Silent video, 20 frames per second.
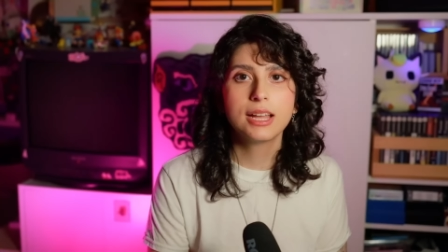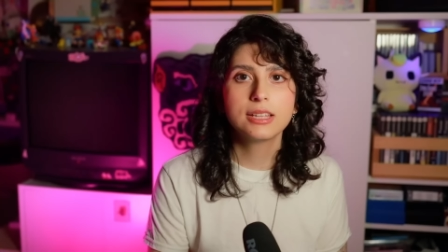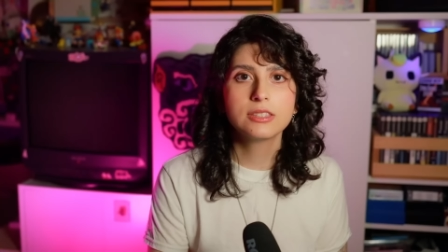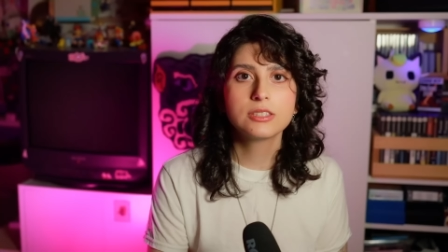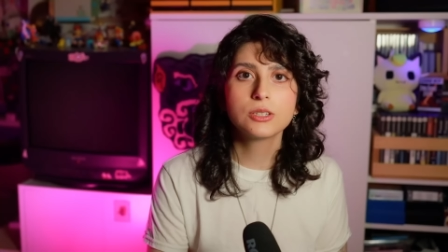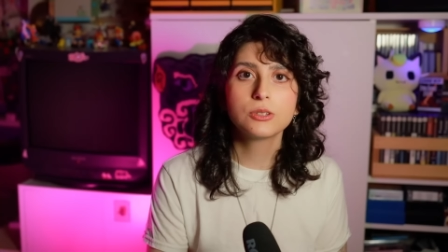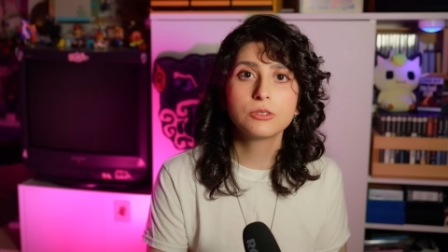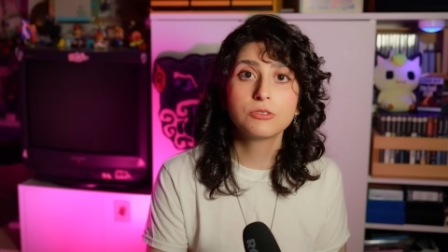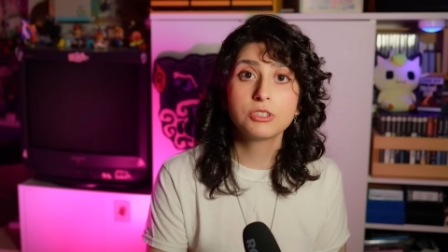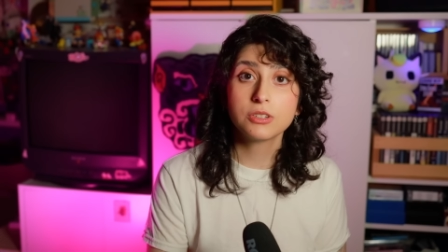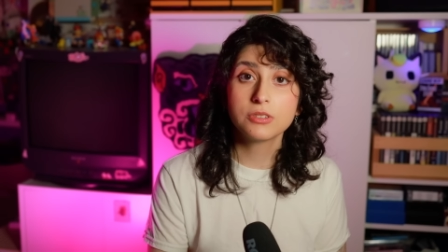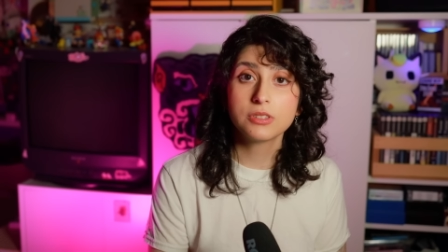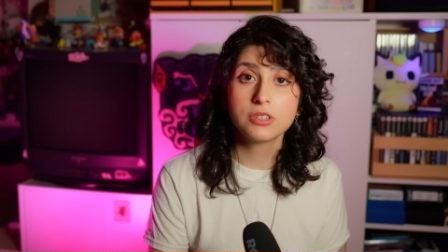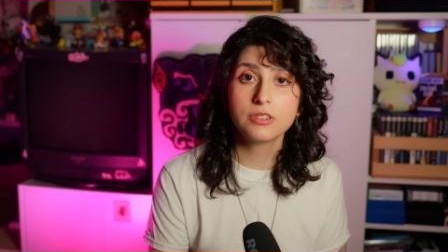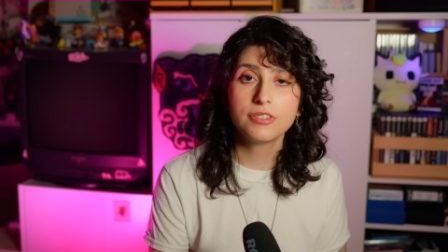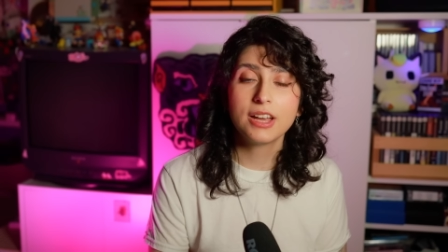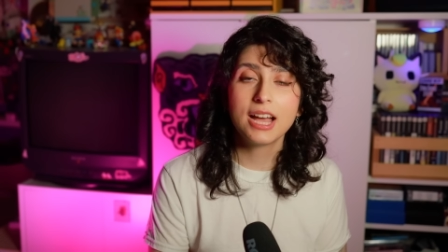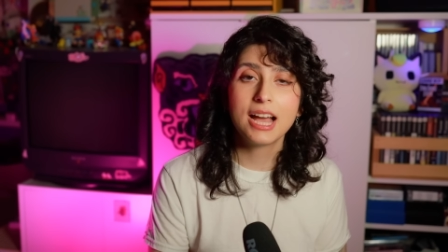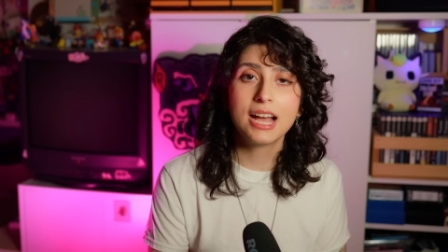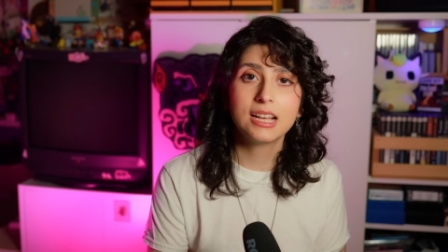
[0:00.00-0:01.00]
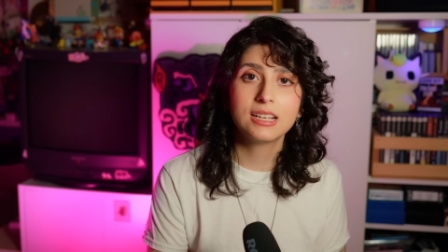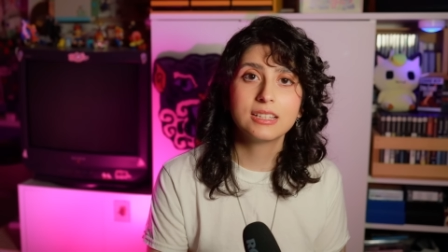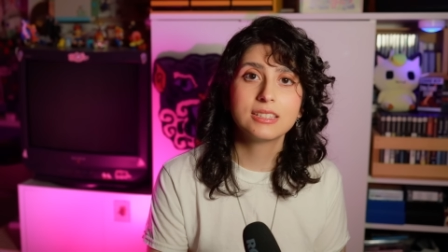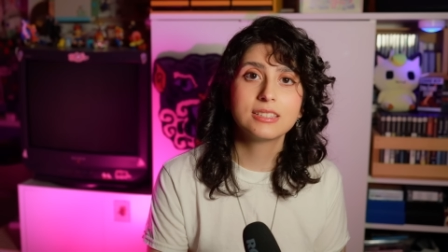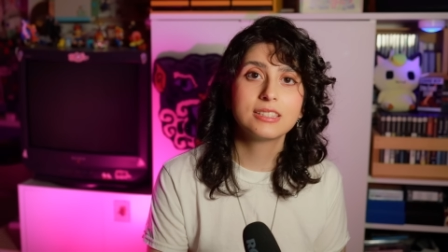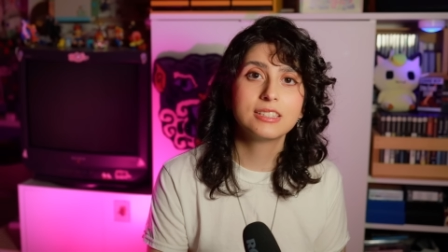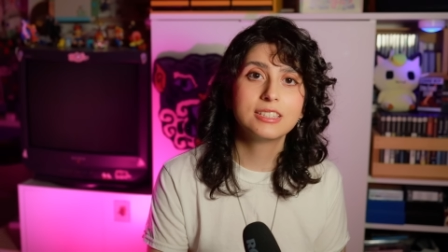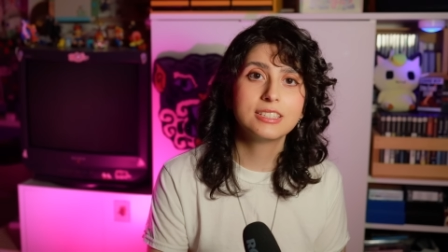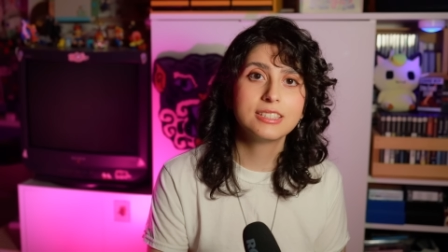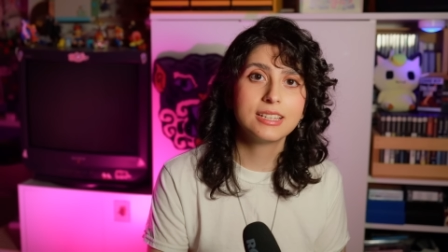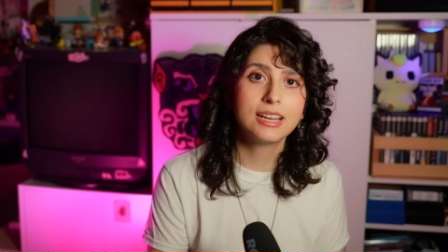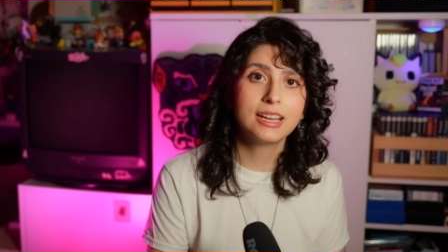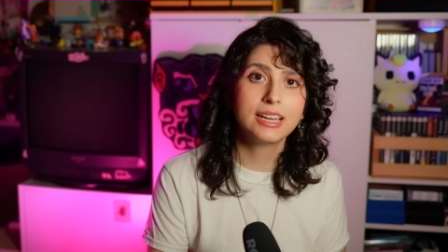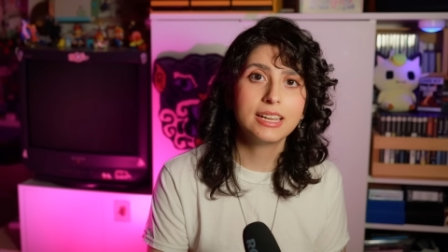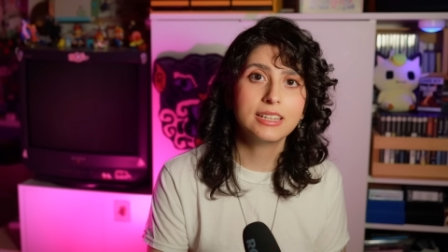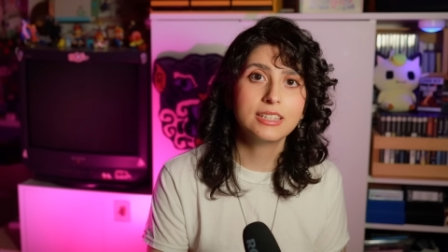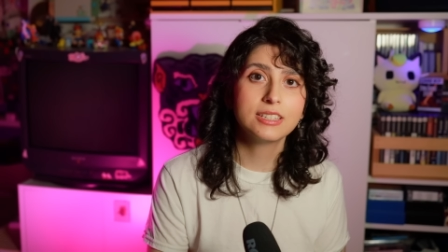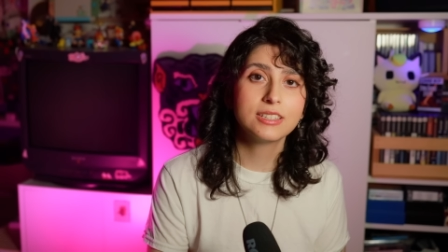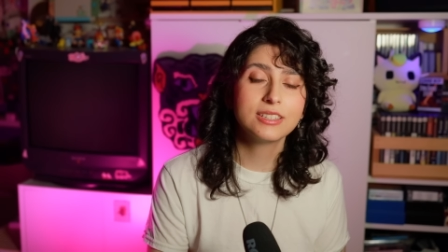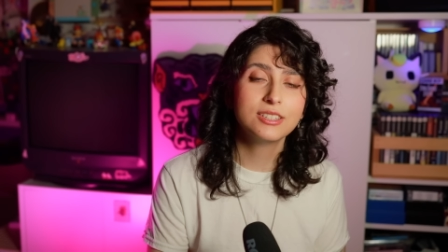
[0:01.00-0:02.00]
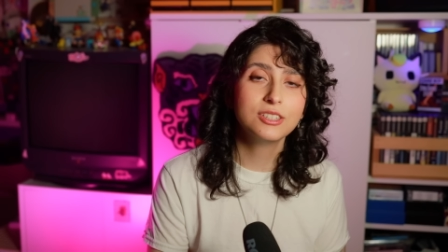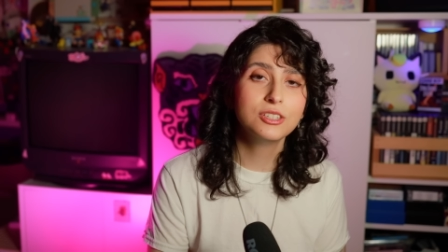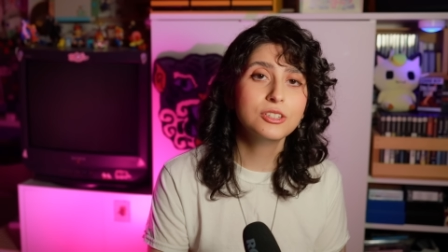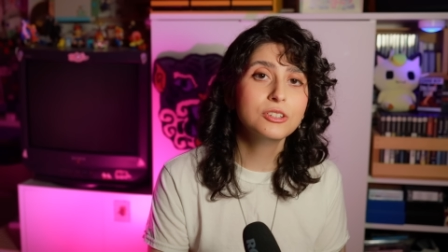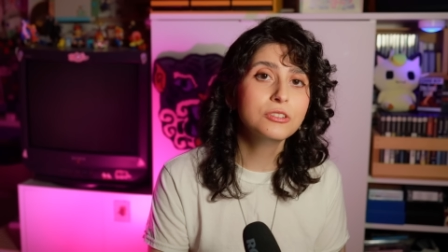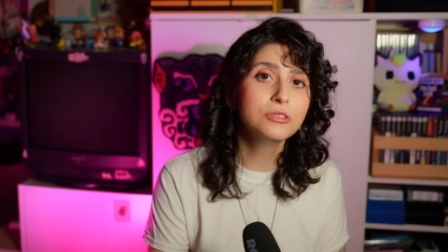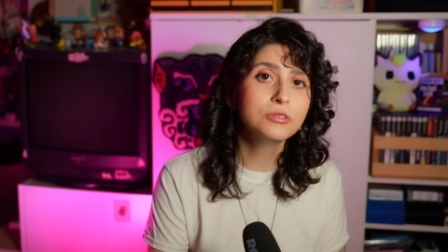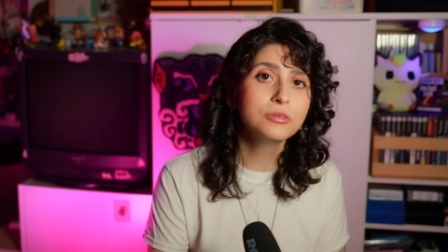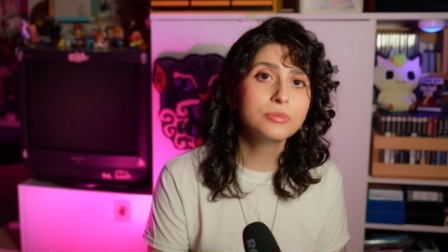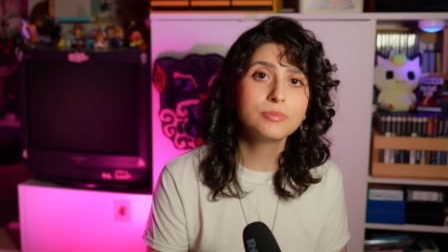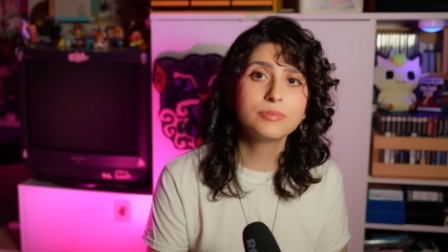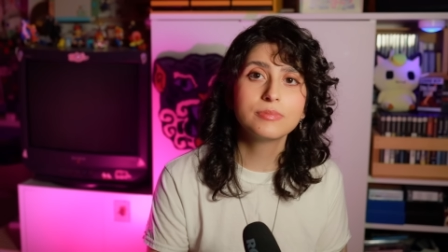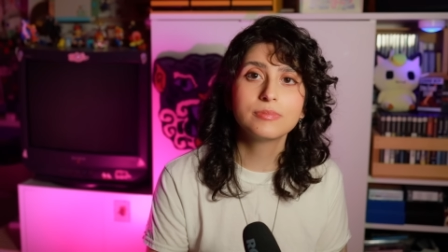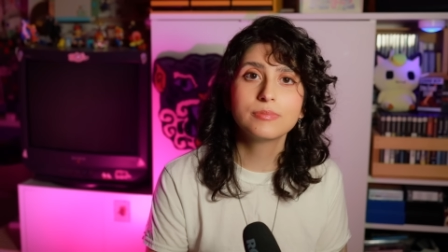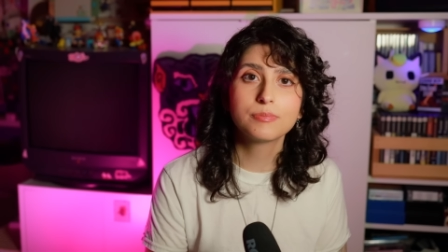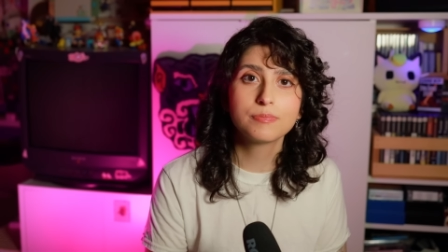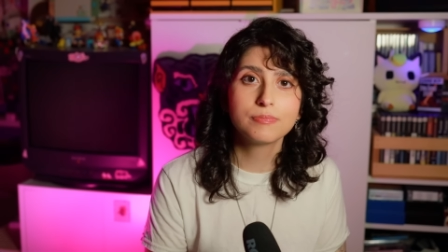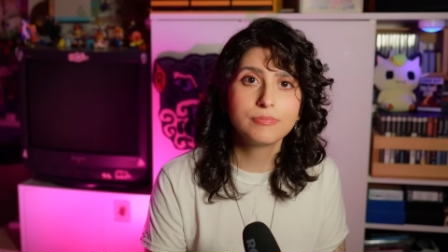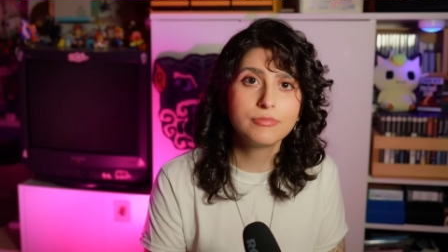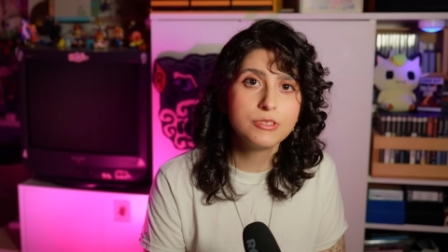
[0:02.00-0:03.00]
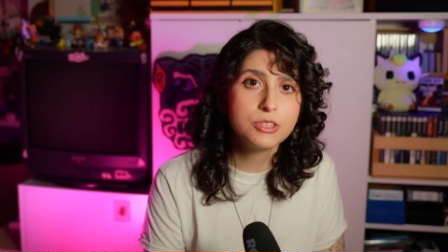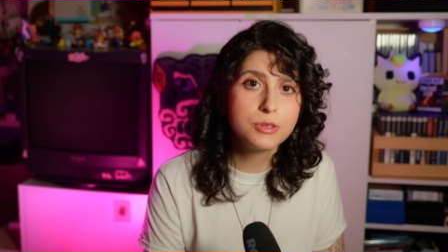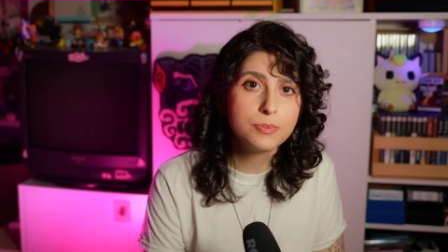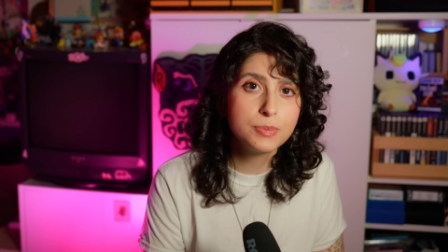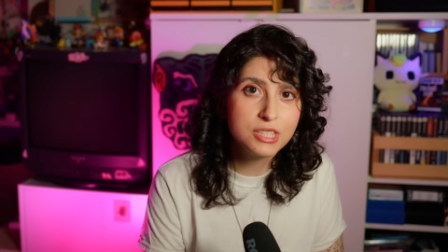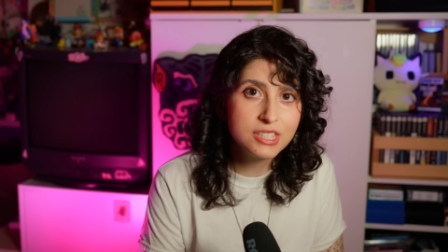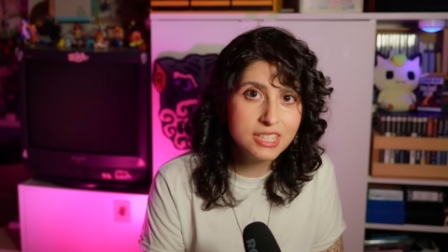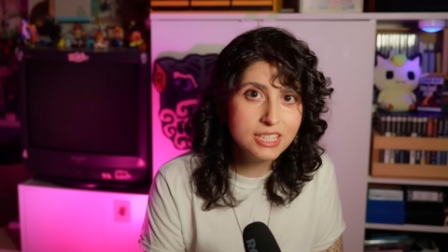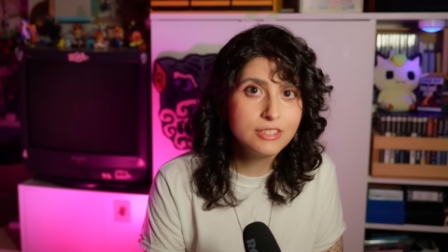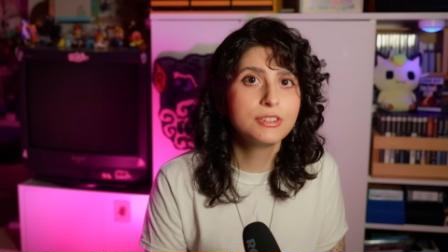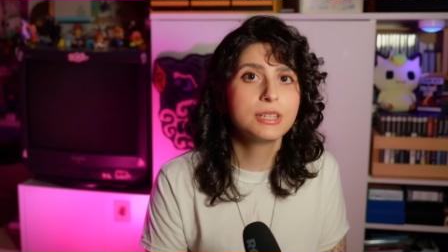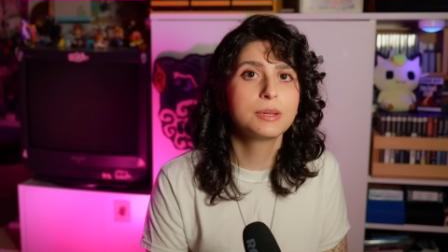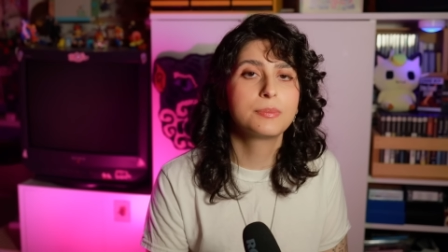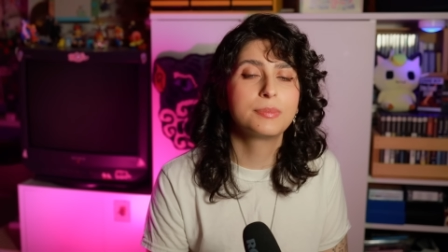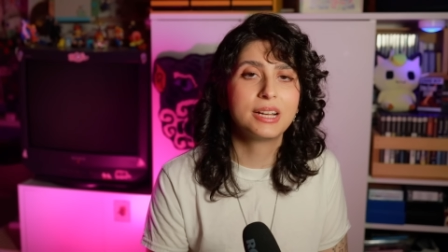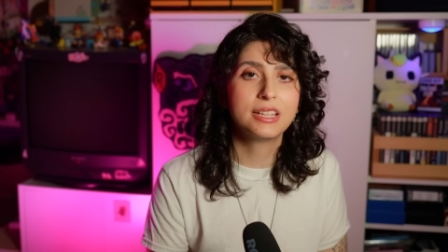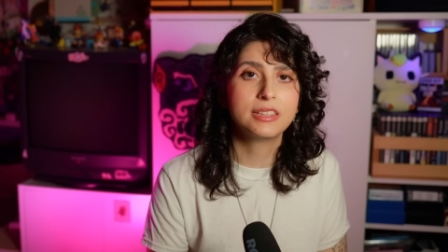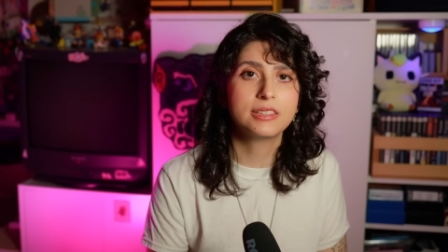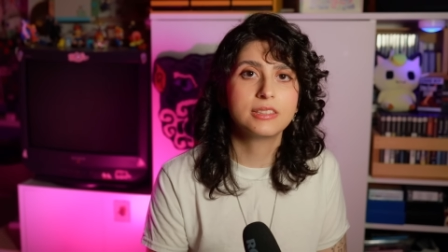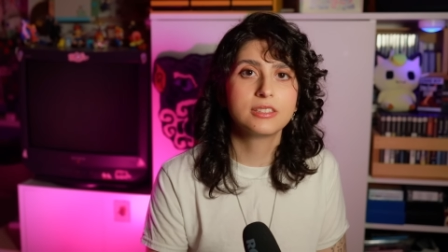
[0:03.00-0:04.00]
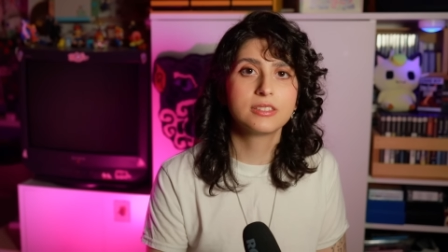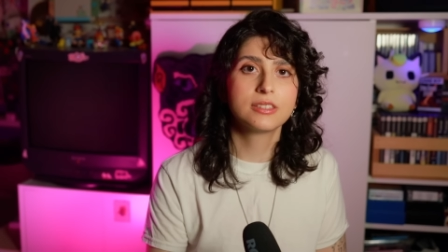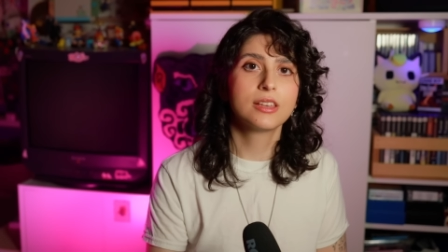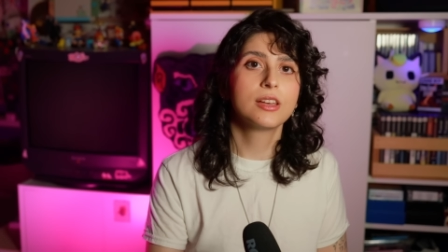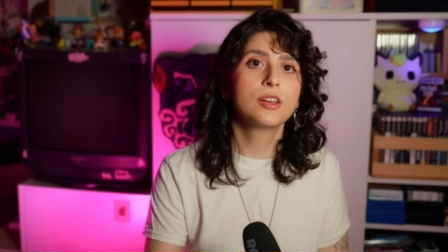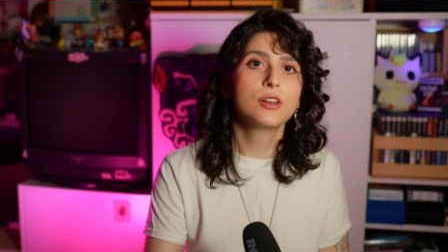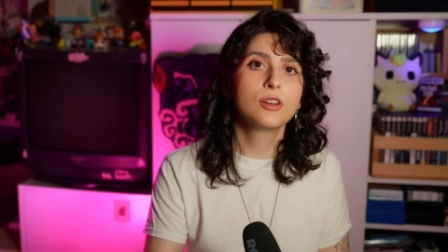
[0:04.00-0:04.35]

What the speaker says: And so Joseph has designed new specific buttons